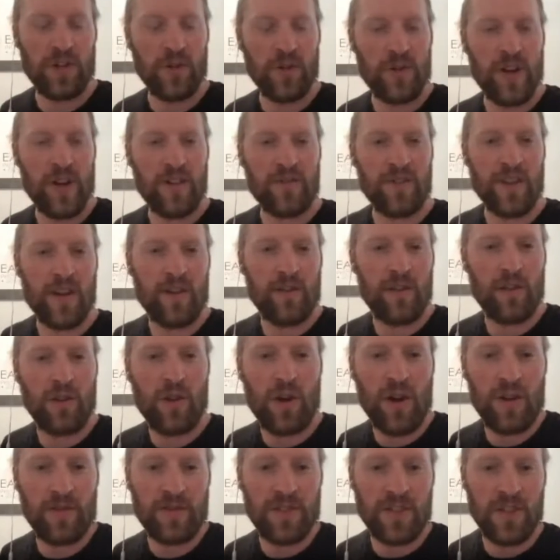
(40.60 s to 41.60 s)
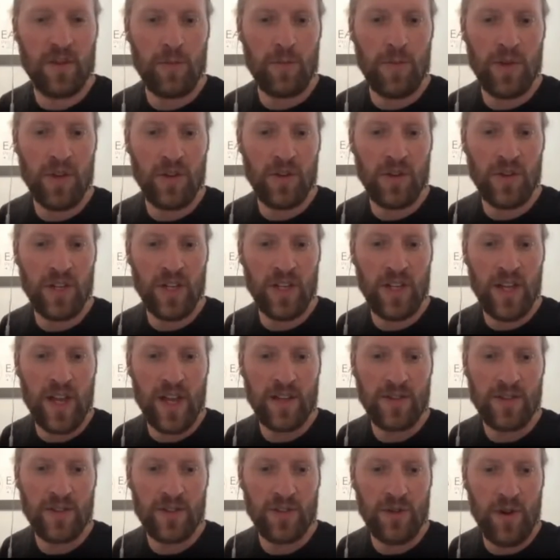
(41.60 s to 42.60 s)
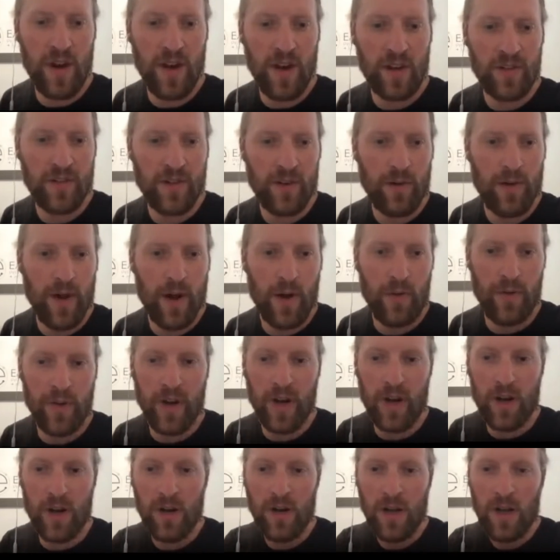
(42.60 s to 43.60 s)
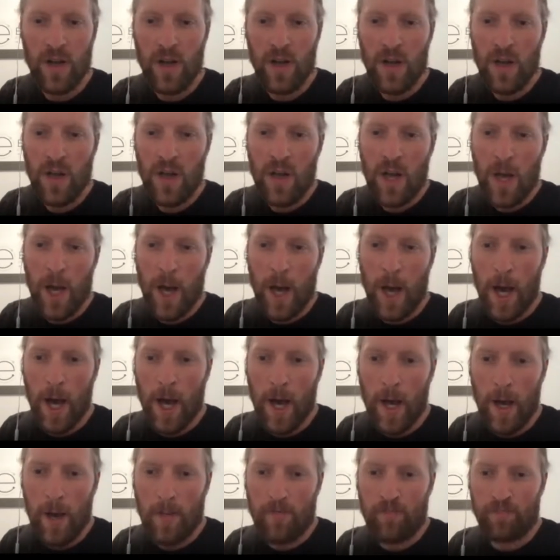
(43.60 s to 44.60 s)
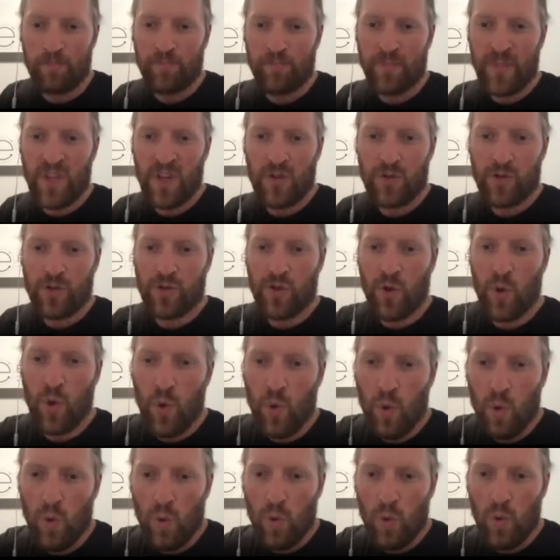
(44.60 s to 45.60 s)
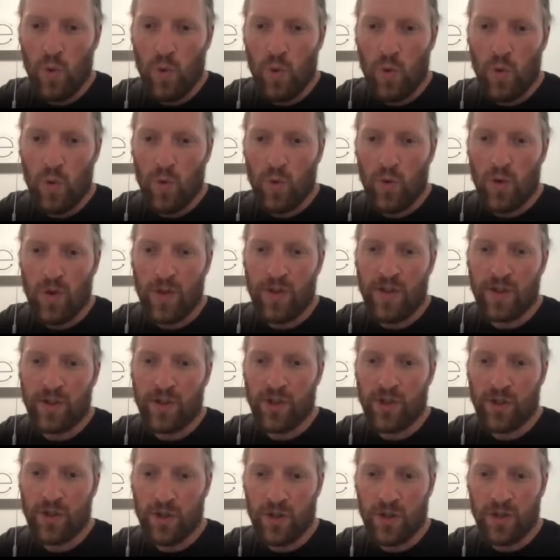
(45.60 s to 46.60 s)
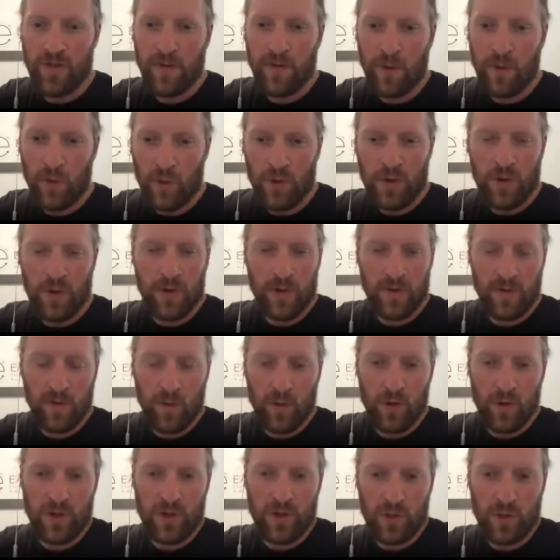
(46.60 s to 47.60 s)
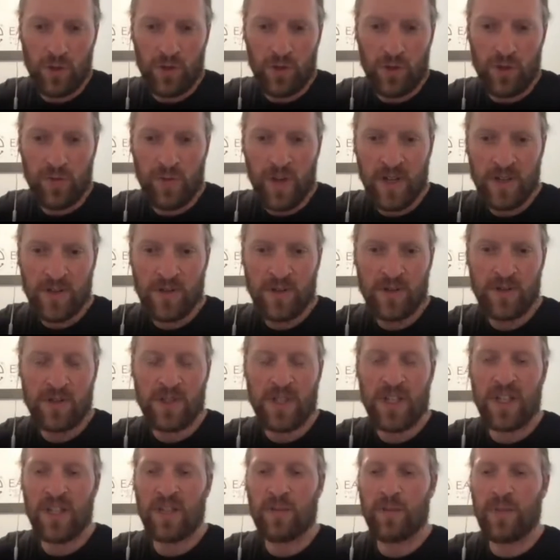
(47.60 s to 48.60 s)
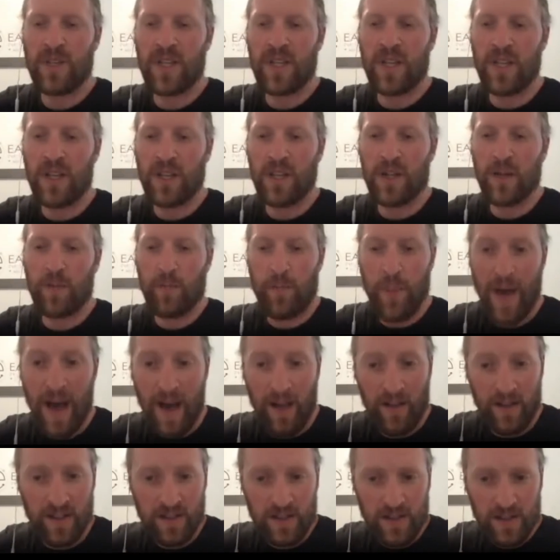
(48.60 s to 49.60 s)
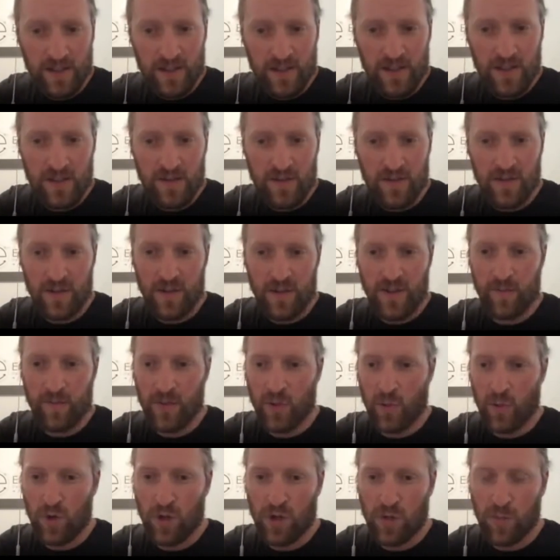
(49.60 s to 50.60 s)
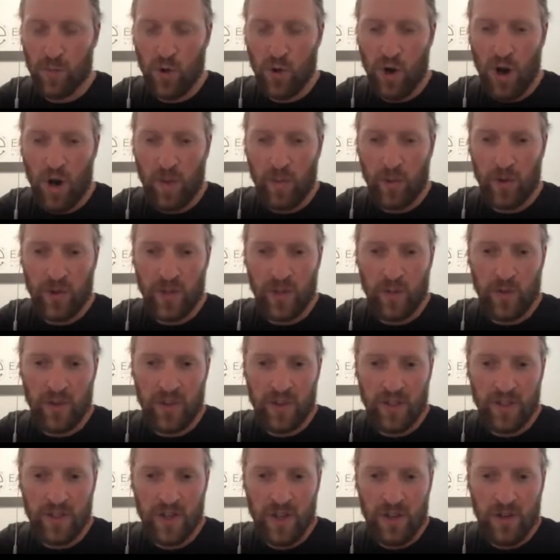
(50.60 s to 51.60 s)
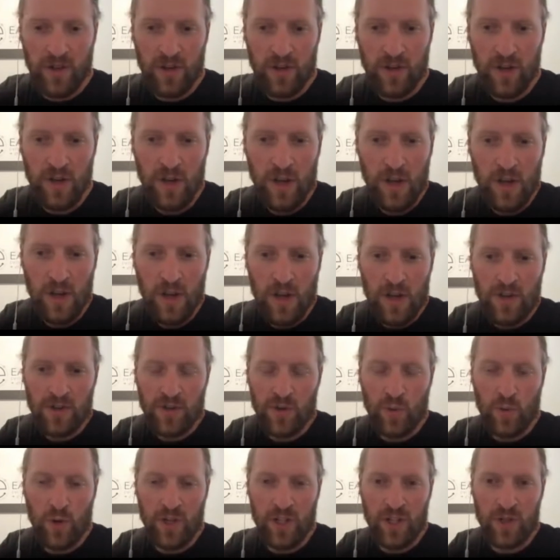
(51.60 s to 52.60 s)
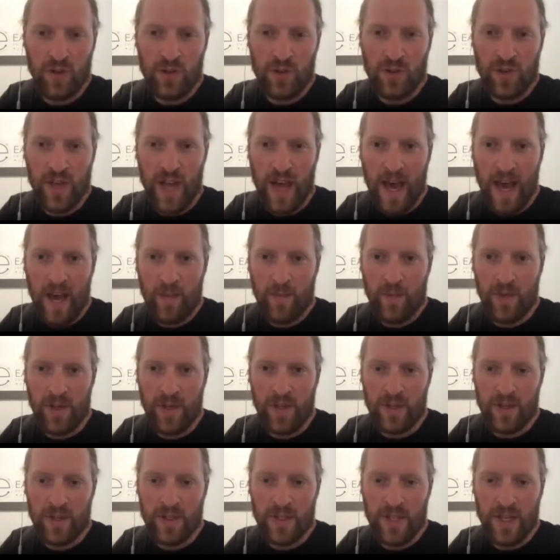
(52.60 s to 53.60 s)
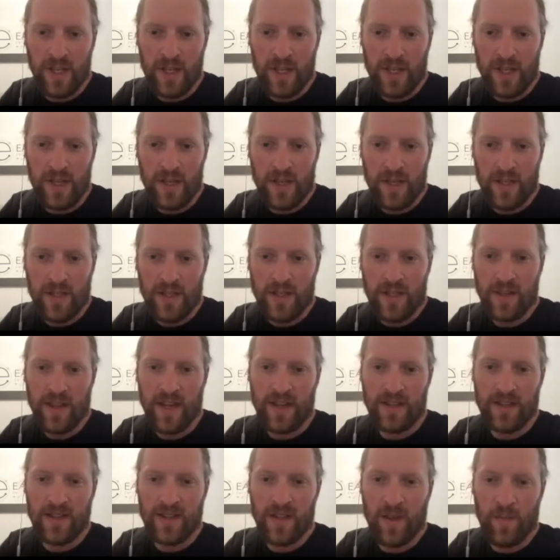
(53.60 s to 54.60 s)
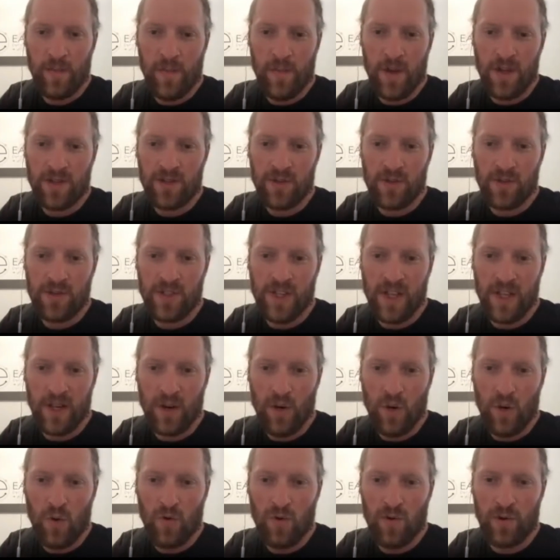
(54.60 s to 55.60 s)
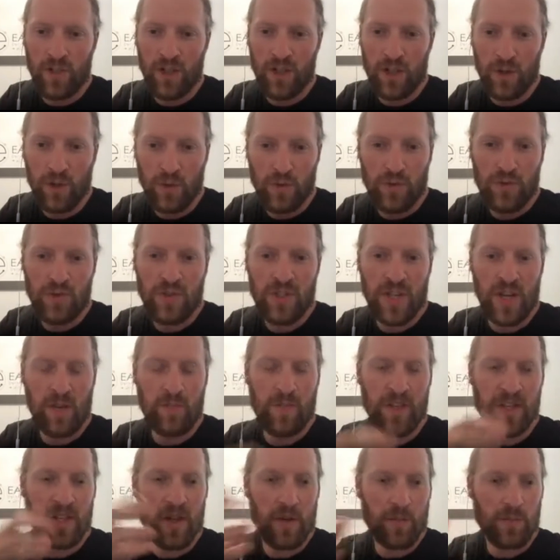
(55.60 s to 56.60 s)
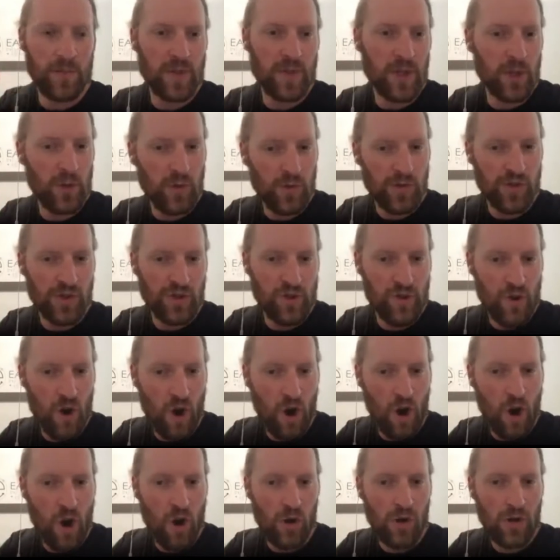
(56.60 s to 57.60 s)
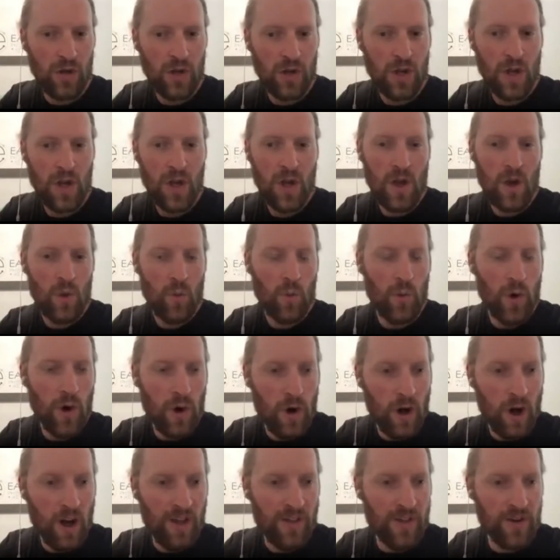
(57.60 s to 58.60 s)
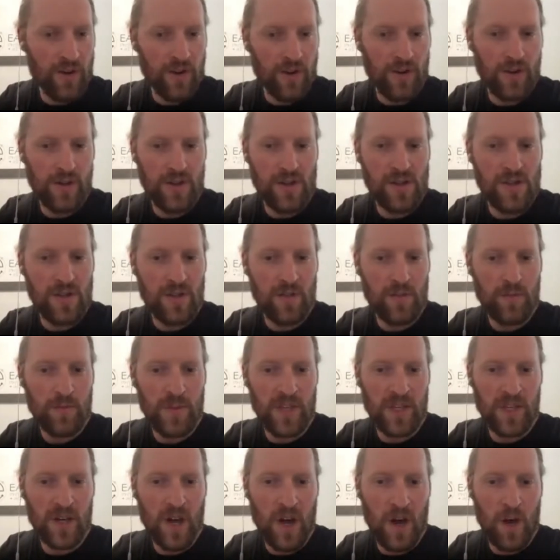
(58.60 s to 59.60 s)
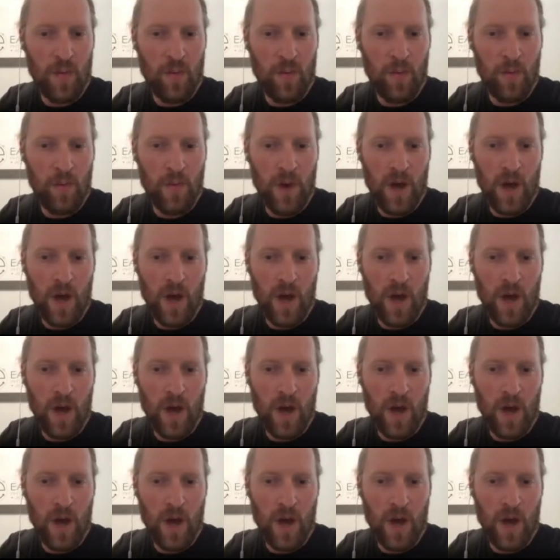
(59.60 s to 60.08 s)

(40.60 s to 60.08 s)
do have to have a lot of stability and strength around there. So the four shoulder muscles need to be balanced for them to work properly with each other. So what usually happens is that some muscles get overused and become too strong, while others become